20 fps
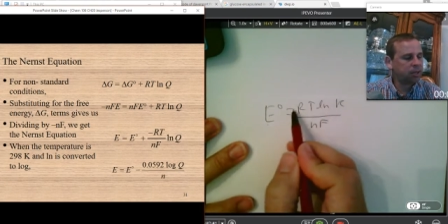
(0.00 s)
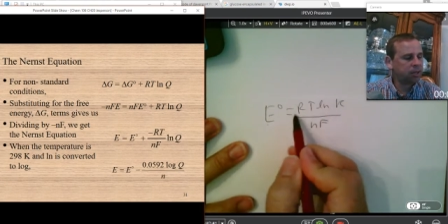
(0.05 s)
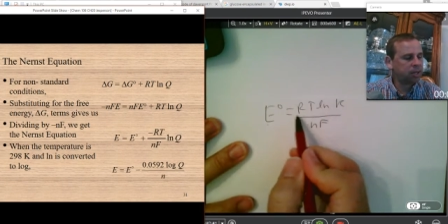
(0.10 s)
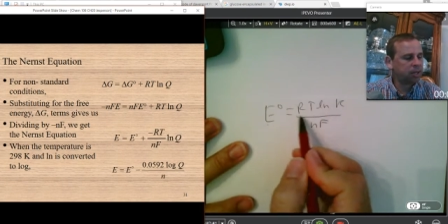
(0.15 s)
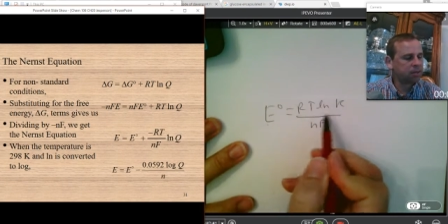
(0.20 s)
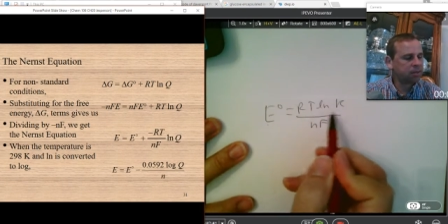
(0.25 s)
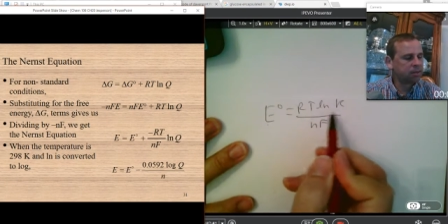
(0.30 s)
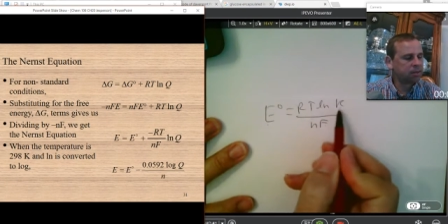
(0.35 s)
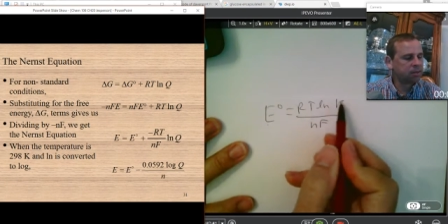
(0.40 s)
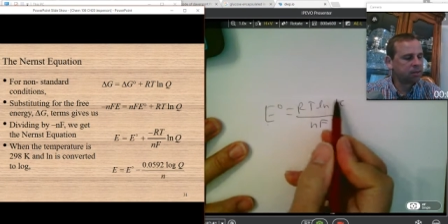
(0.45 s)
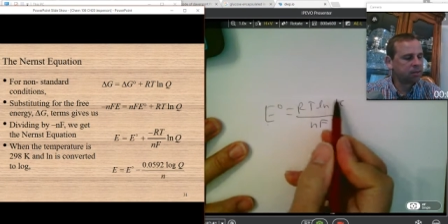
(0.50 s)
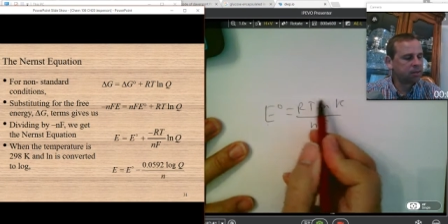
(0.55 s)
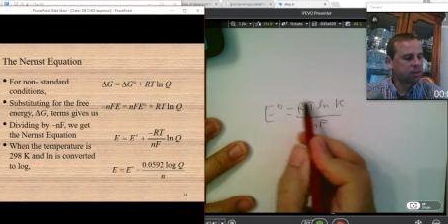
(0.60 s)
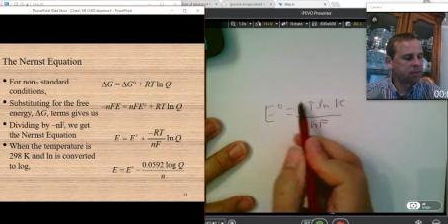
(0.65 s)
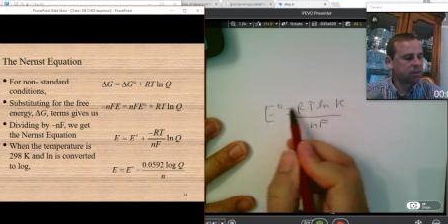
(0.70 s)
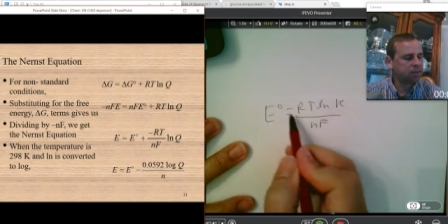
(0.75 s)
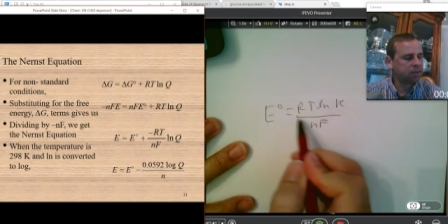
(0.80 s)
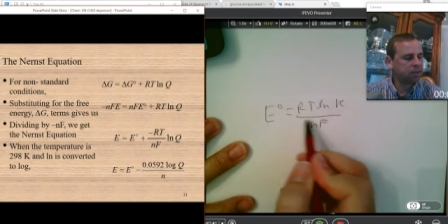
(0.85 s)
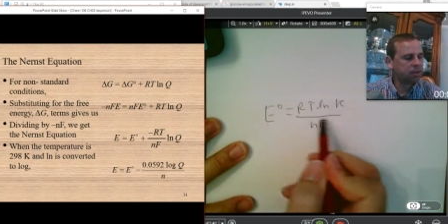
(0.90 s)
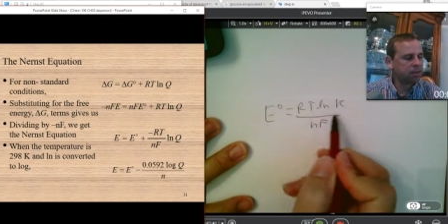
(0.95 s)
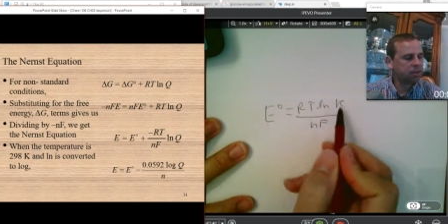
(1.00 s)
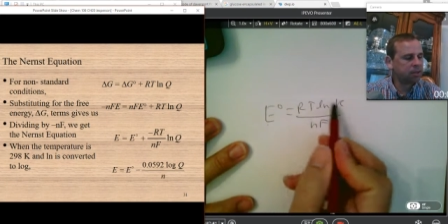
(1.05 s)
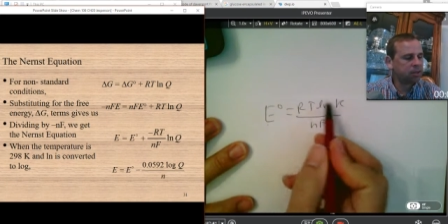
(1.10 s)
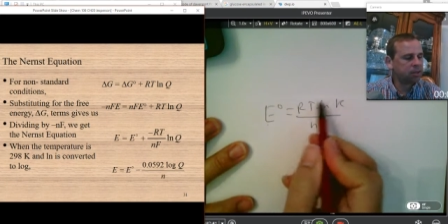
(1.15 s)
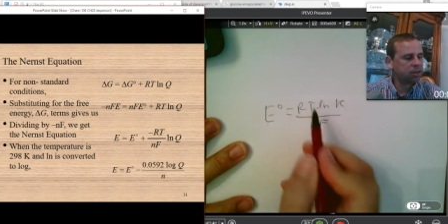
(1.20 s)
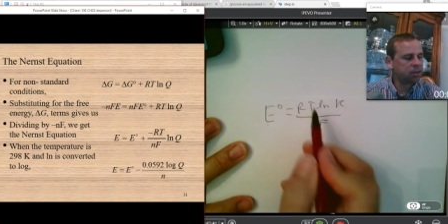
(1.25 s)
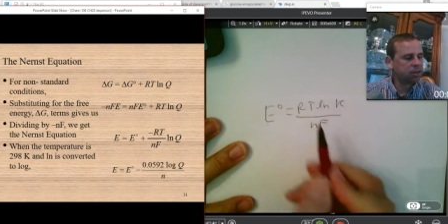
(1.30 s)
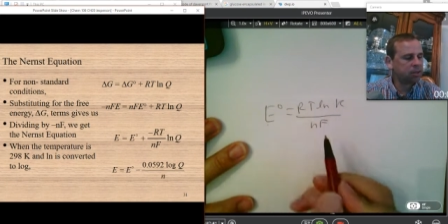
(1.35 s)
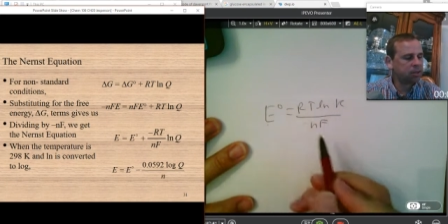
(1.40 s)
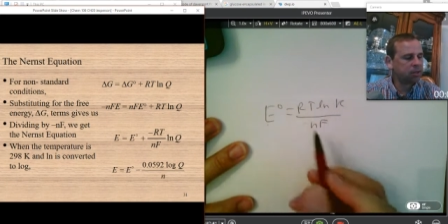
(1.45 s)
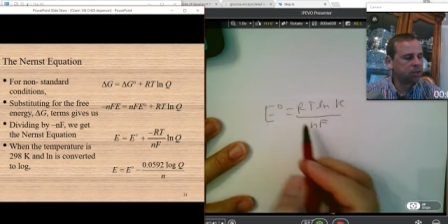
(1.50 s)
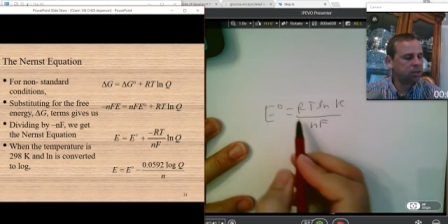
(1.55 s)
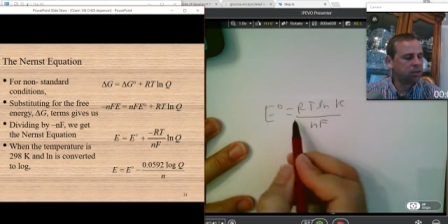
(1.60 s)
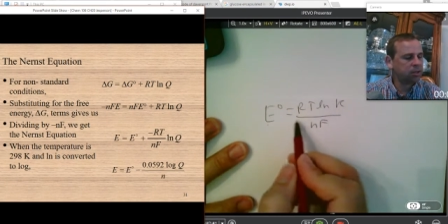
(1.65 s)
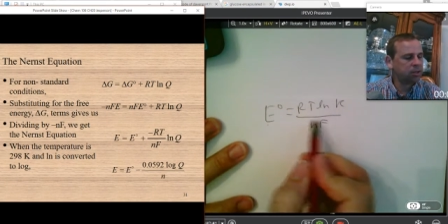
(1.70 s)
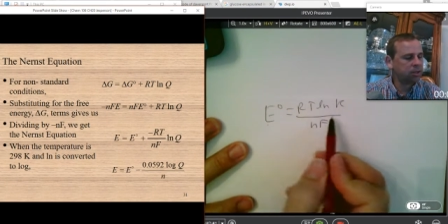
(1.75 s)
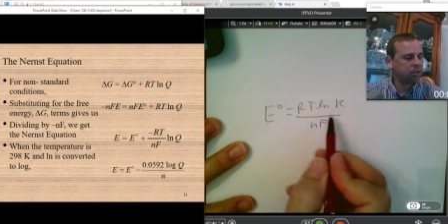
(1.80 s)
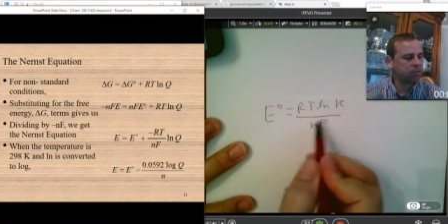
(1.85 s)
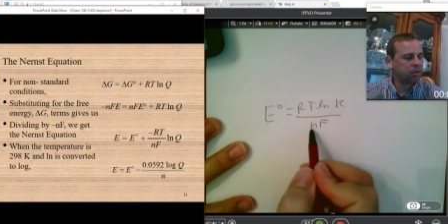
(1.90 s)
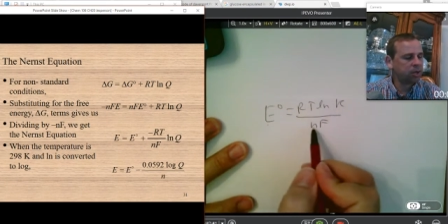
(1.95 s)
that's delta G
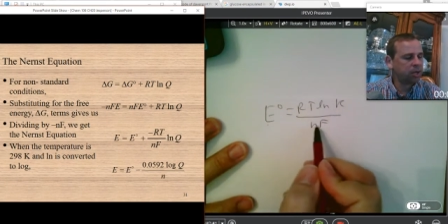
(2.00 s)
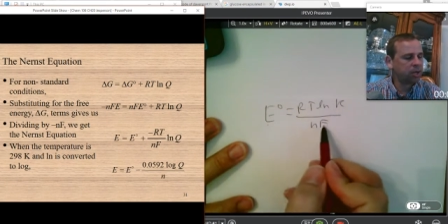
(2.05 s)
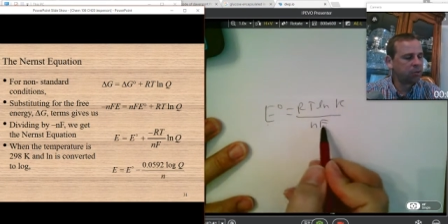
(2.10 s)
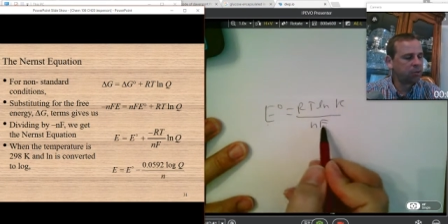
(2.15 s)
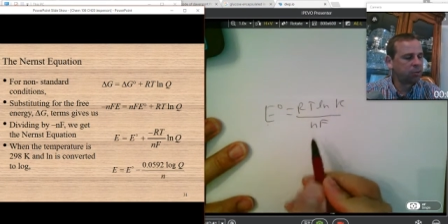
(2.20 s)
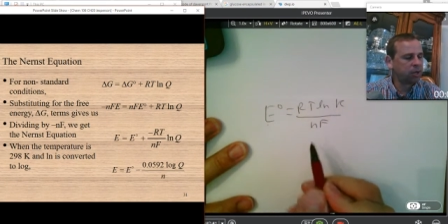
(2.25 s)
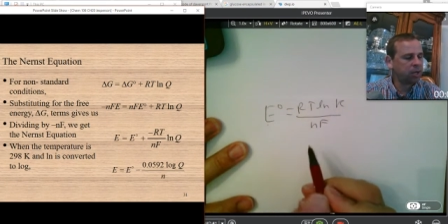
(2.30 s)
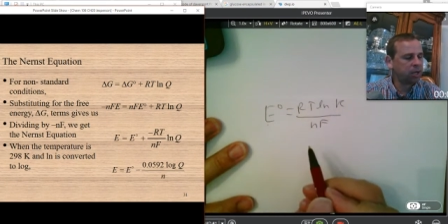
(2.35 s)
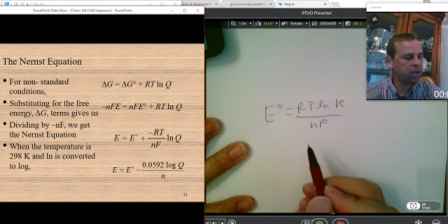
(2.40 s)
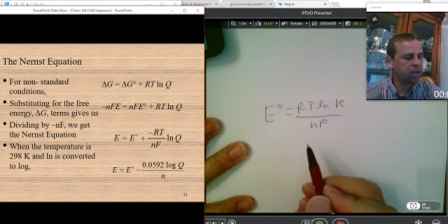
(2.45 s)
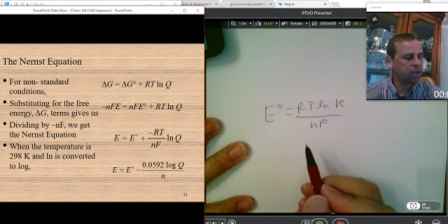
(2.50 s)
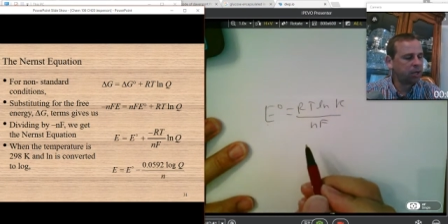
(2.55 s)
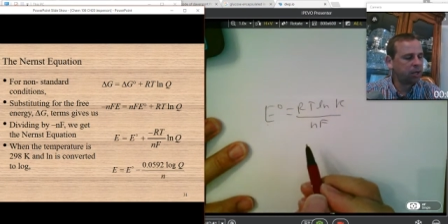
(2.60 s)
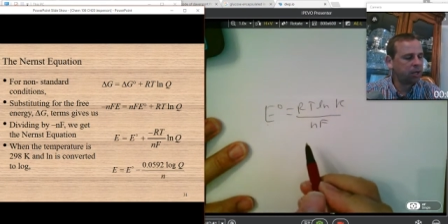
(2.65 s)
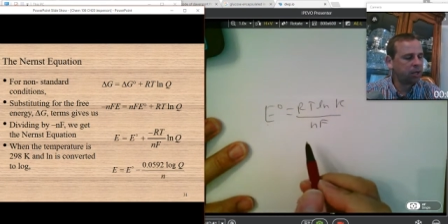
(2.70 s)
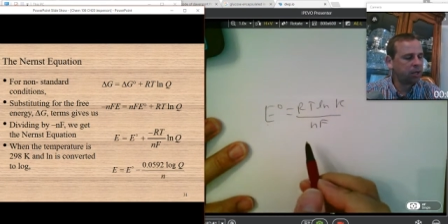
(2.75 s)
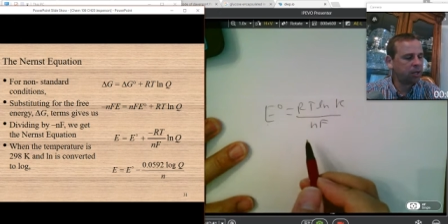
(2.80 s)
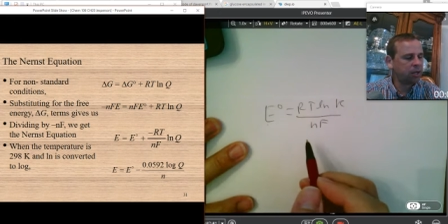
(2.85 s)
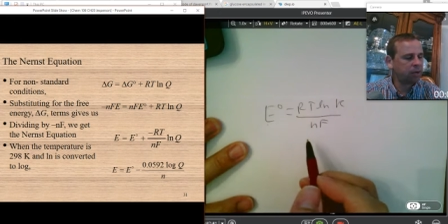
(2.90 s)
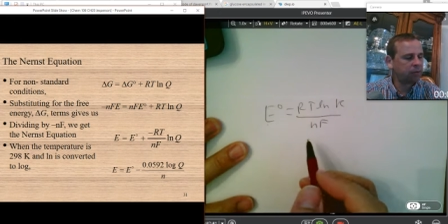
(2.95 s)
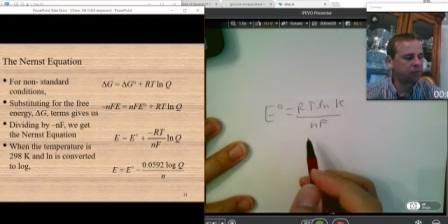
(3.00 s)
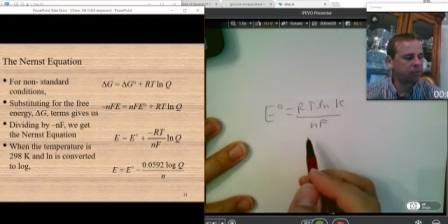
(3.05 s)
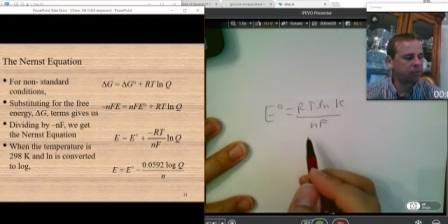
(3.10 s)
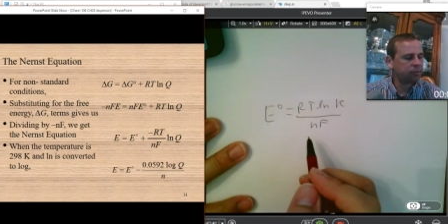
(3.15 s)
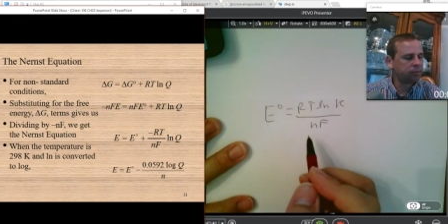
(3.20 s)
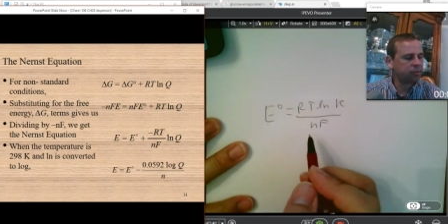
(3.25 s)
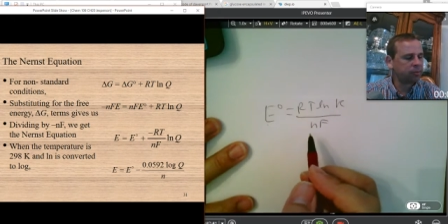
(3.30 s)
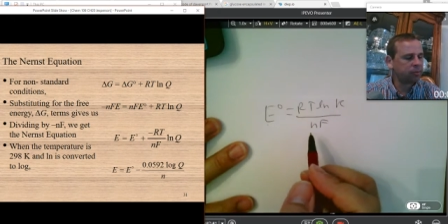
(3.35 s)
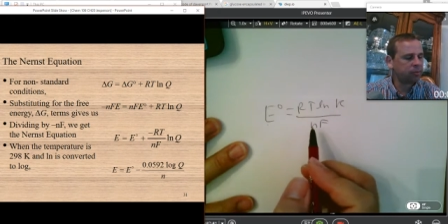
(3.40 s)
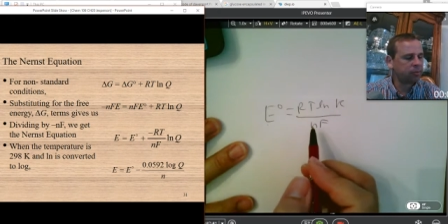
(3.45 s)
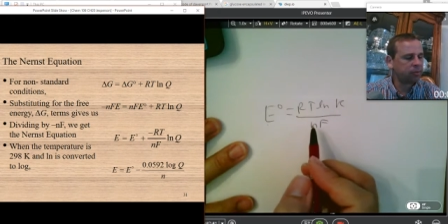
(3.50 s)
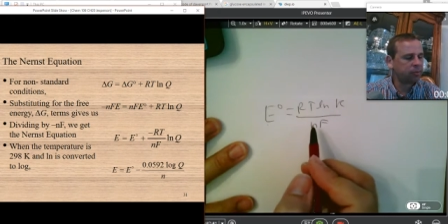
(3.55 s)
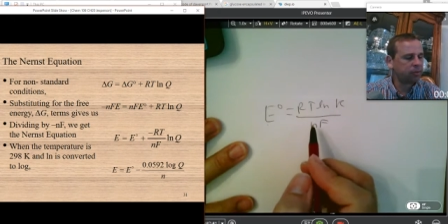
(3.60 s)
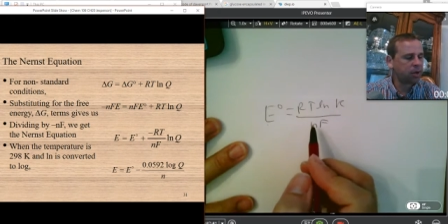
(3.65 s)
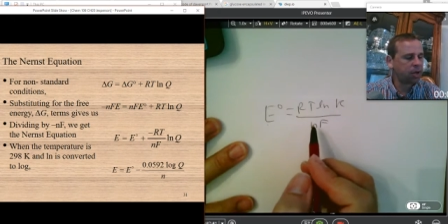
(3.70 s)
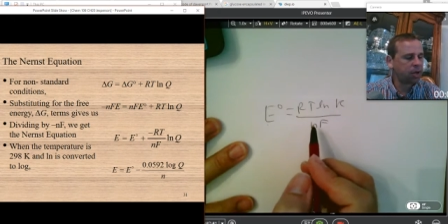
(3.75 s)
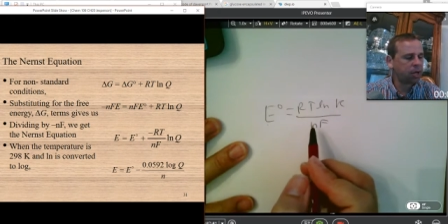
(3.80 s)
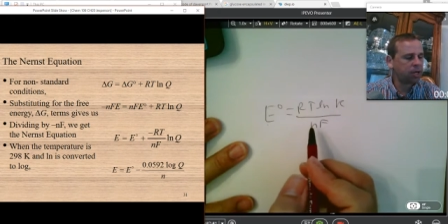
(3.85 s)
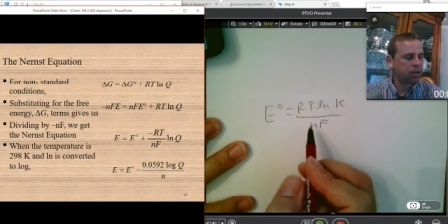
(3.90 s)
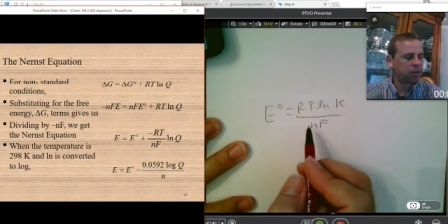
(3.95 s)
divided by NF,
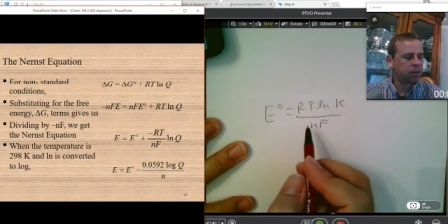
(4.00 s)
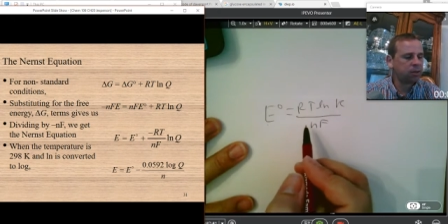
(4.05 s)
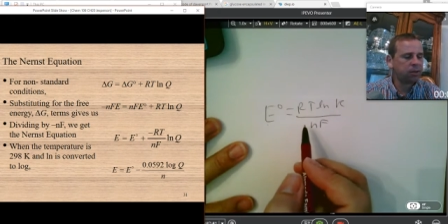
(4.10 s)
right?